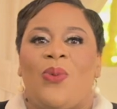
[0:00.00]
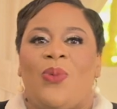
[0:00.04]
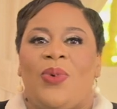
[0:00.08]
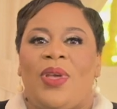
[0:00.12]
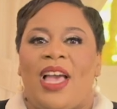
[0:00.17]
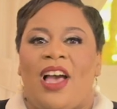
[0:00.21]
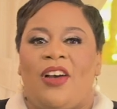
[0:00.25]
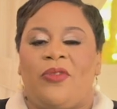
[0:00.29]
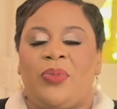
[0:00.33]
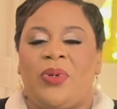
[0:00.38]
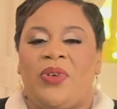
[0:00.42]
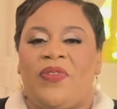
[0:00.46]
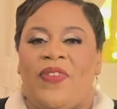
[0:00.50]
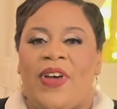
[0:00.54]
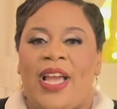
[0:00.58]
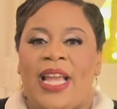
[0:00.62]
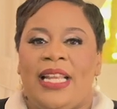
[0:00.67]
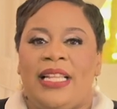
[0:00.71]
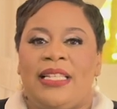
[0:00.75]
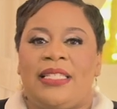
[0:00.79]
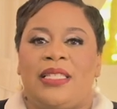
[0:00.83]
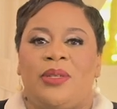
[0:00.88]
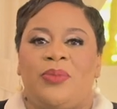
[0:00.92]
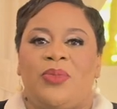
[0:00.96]
we have
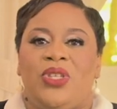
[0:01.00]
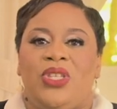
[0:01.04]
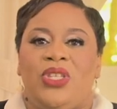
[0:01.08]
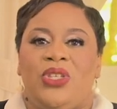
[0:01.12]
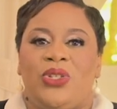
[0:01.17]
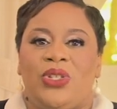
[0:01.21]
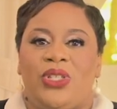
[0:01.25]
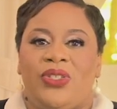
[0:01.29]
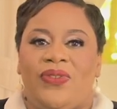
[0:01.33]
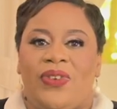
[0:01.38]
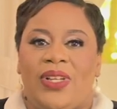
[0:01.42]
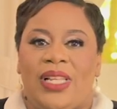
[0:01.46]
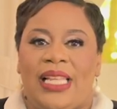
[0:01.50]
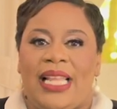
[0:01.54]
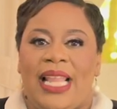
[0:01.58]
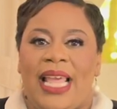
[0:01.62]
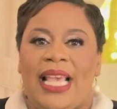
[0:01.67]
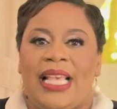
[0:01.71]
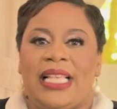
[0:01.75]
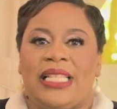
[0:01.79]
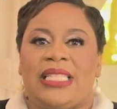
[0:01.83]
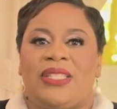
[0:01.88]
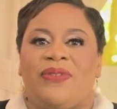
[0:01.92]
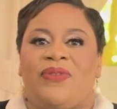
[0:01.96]
provided some useful
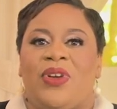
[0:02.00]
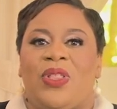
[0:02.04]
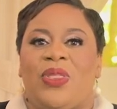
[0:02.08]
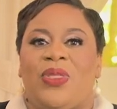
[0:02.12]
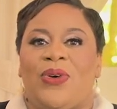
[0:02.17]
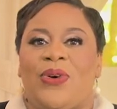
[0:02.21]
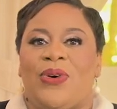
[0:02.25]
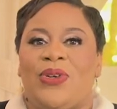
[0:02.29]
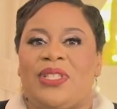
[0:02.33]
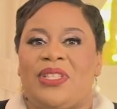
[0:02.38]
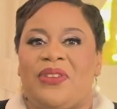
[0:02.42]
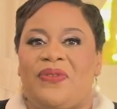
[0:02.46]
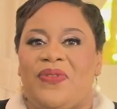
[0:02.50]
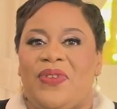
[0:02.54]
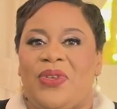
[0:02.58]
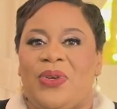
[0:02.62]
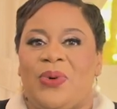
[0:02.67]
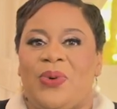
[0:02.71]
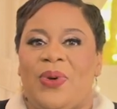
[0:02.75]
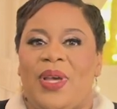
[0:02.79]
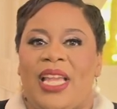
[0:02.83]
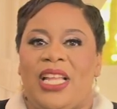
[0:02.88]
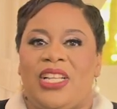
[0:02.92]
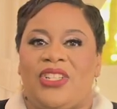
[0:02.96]
links for those of
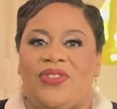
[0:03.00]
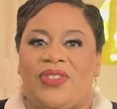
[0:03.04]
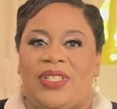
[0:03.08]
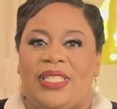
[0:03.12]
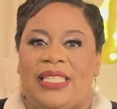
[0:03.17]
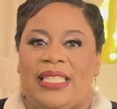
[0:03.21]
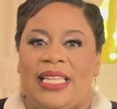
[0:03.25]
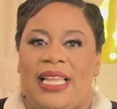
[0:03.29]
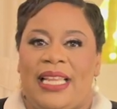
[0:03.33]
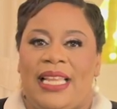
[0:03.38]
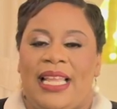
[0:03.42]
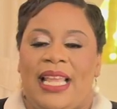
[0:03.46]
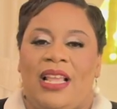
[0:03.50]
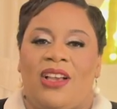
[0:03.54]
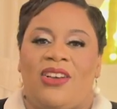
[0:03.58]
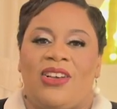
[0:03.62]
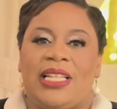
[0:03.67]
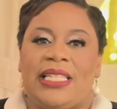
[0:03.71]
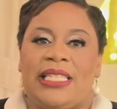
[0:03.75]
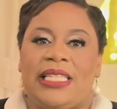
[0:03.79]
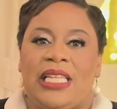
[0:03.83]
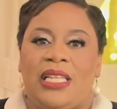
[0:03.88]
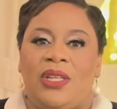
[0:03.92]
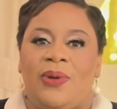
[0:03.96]
you interested in
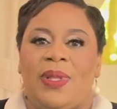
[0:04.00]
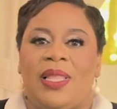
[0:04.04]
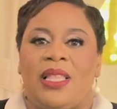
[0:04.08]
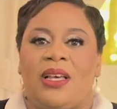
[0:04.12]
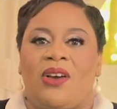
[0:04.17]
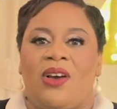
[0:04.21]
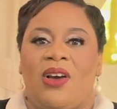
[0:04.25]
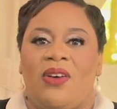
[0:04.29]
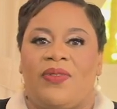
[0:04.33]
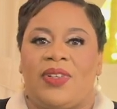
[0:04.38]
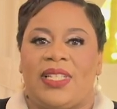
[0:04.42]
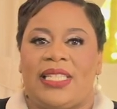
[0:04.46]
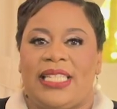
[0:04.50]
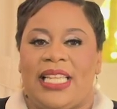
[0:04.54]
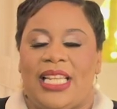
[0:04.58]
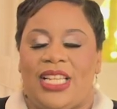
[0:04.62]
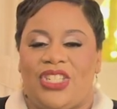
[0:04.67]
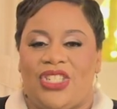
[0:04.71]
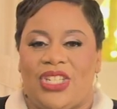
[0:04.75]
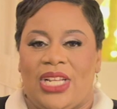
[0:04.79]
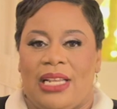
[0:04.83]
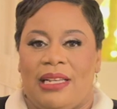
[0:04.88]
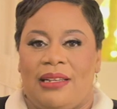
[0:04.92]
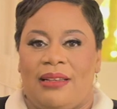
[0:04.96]
continuing the
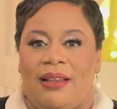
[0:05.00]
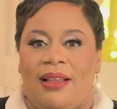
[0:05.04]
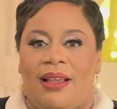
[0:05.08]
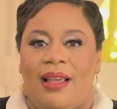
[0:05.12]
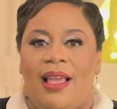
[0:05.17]
conversation.